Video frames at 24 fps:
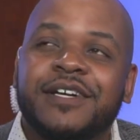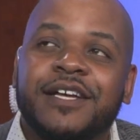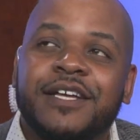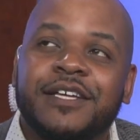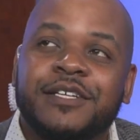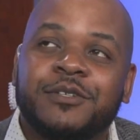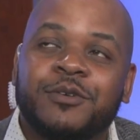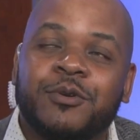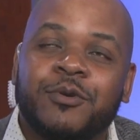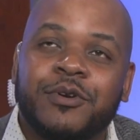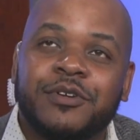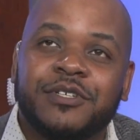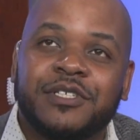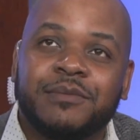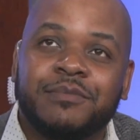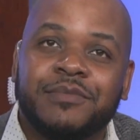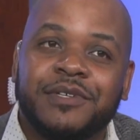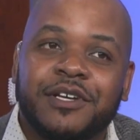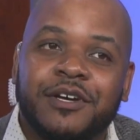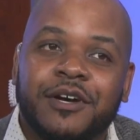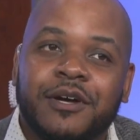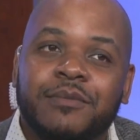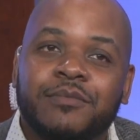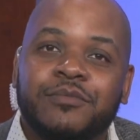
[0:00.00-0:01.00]
is going to
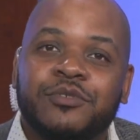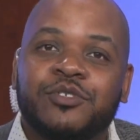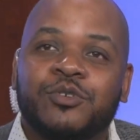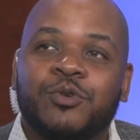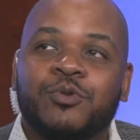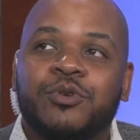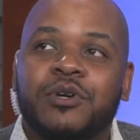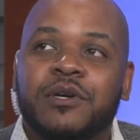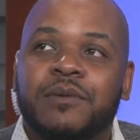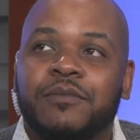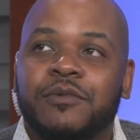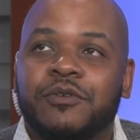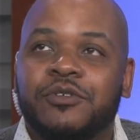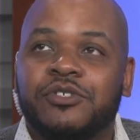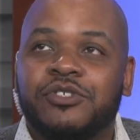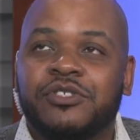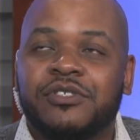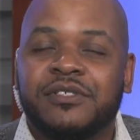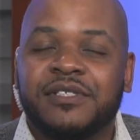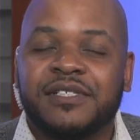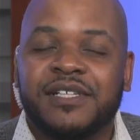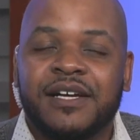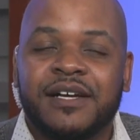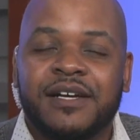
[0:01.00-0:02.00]
become so
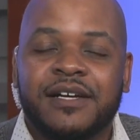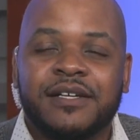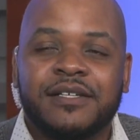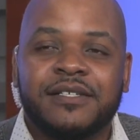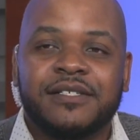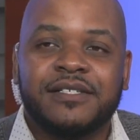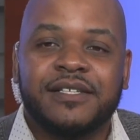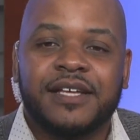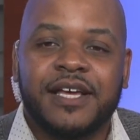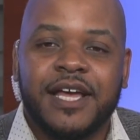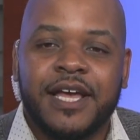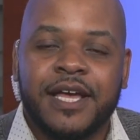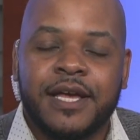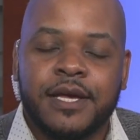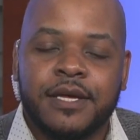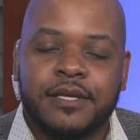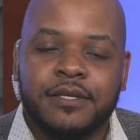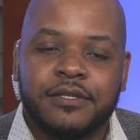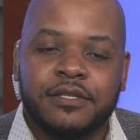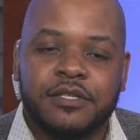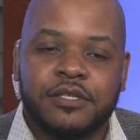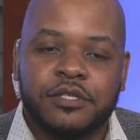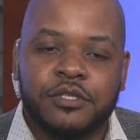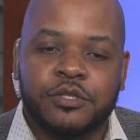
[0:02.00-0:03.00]
commercialized
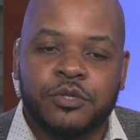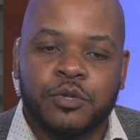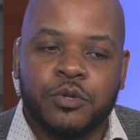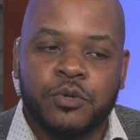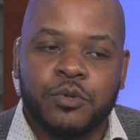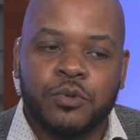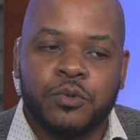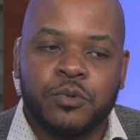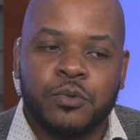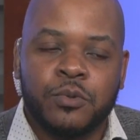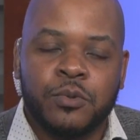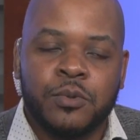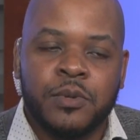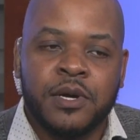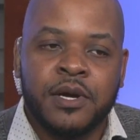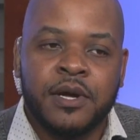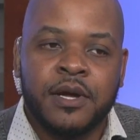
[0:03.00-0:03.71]
and so